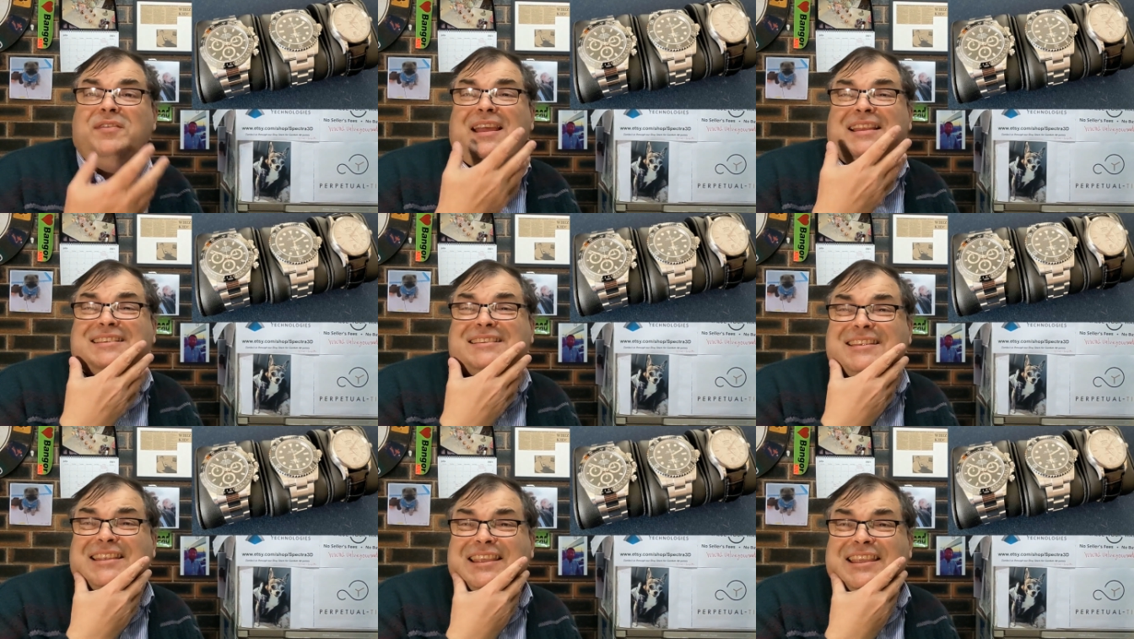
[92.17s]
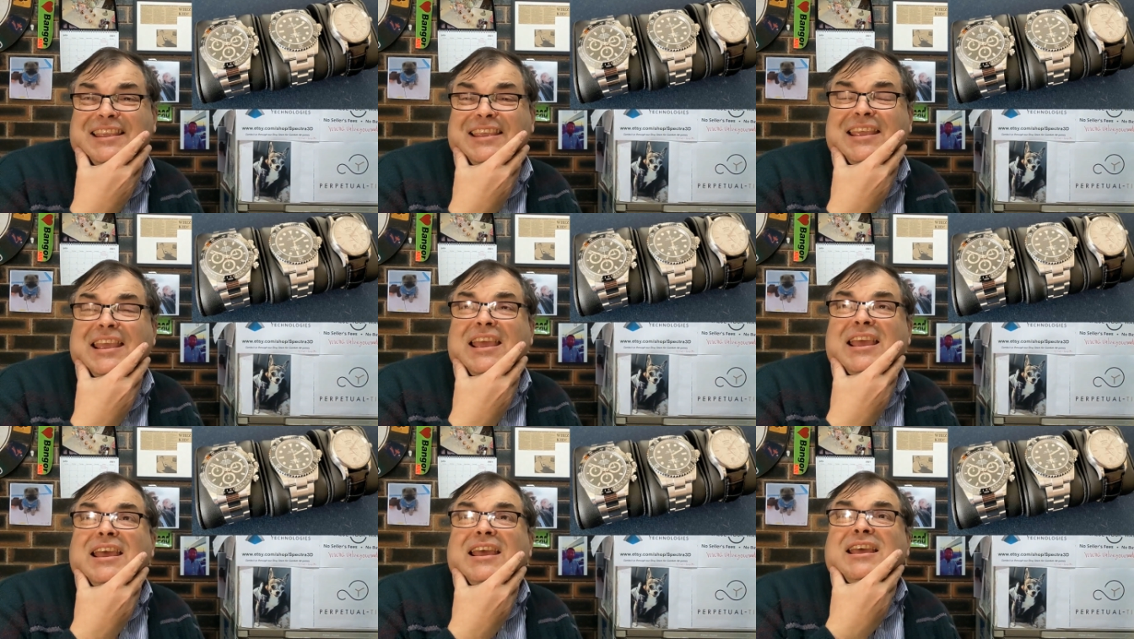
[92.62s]
That's
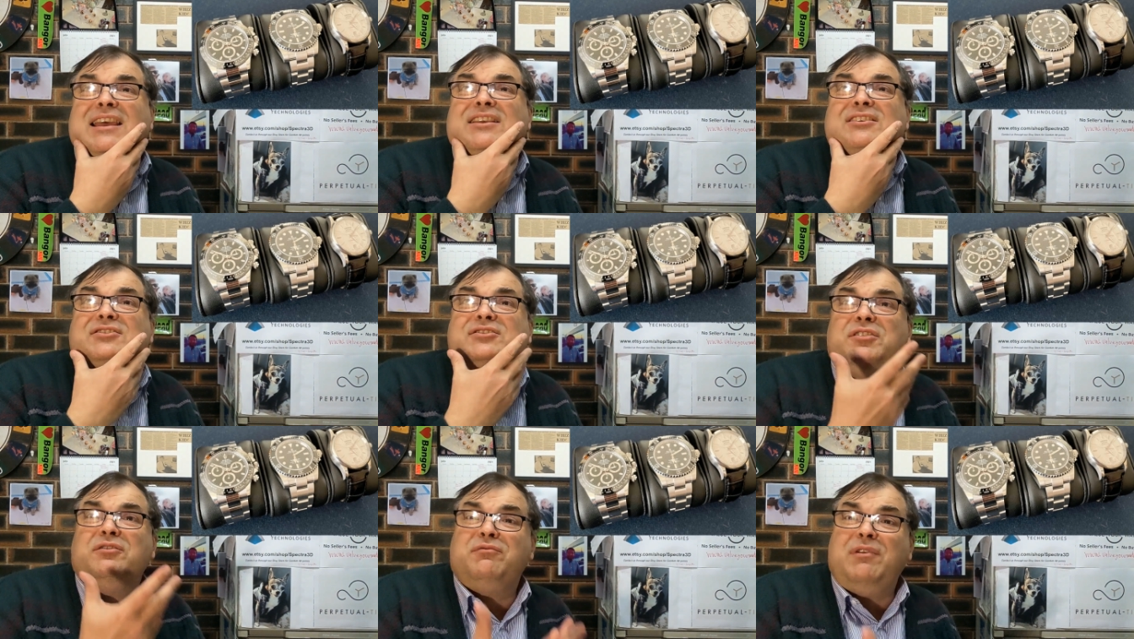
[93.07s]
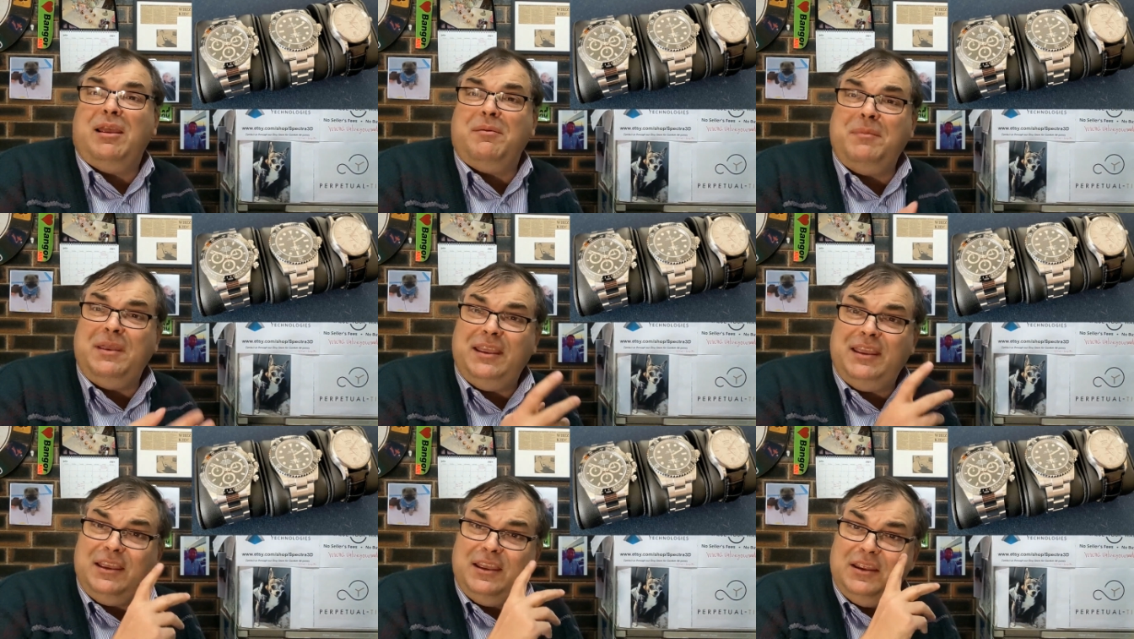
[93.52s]
the
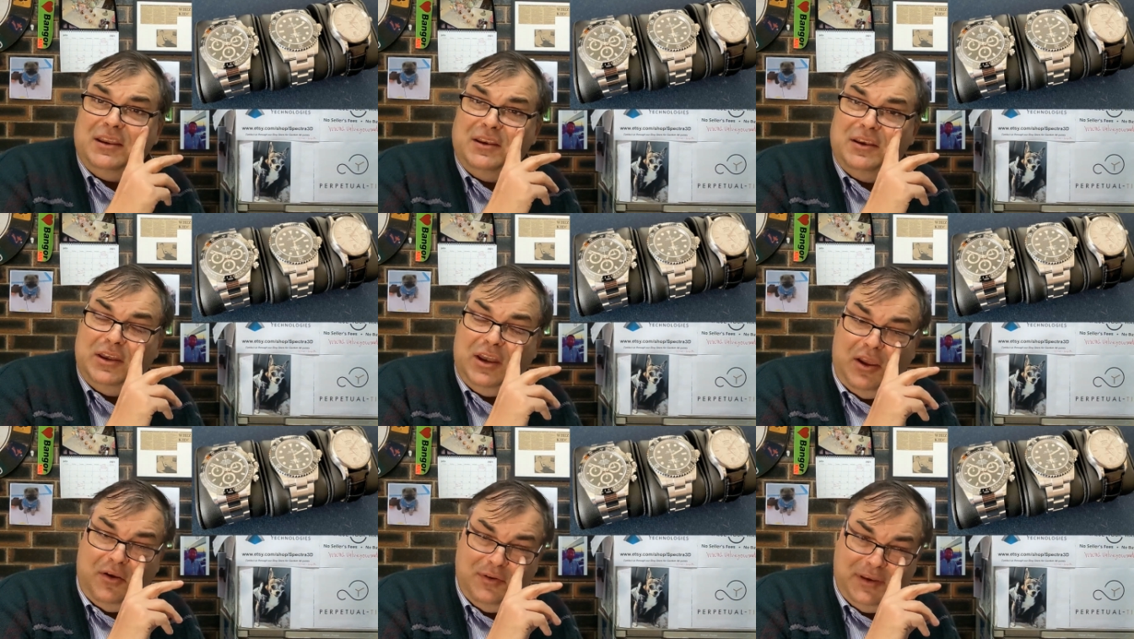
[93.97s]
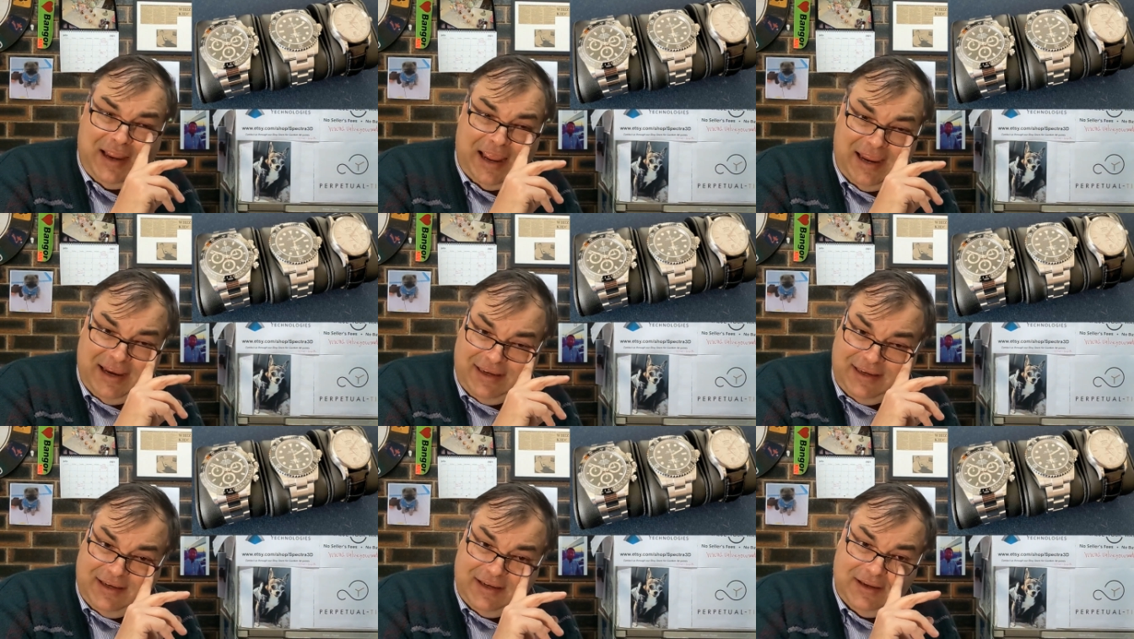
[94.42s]
ceramic, no
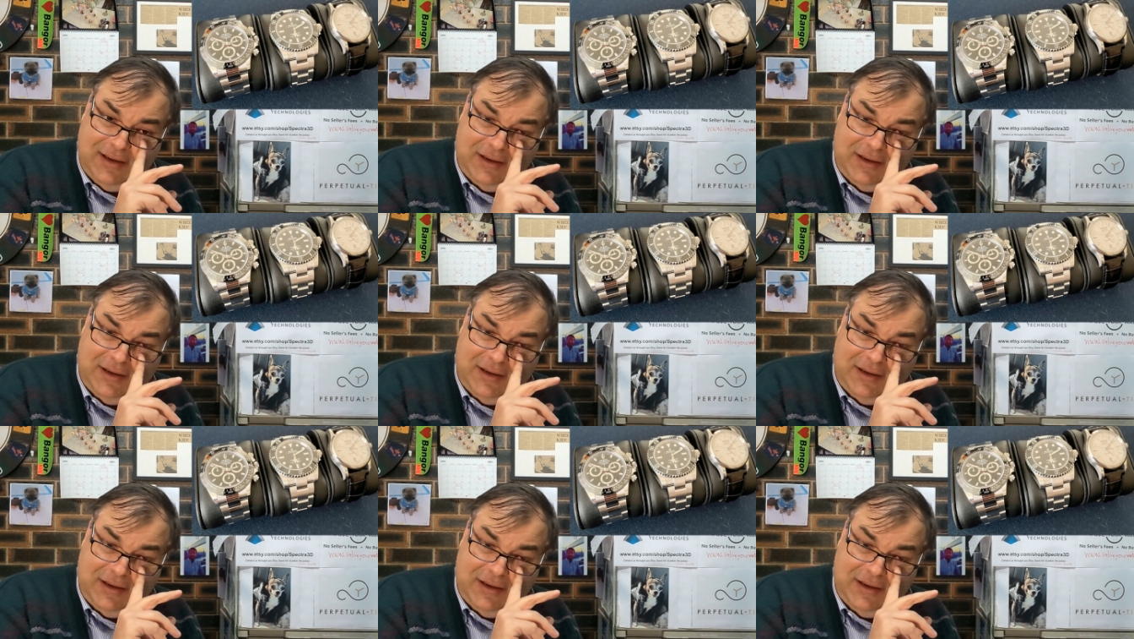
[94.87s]
date,